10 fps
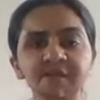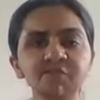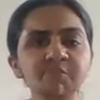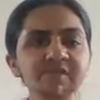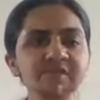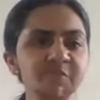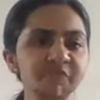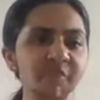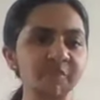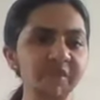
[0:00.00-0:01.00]
You must be
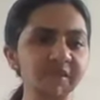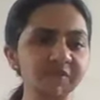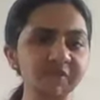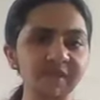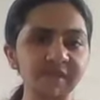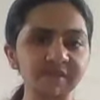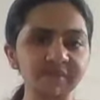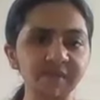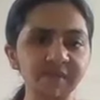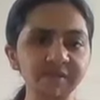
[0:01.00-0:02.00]
familiar with that,
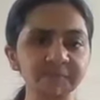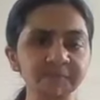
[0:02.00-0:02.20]
right?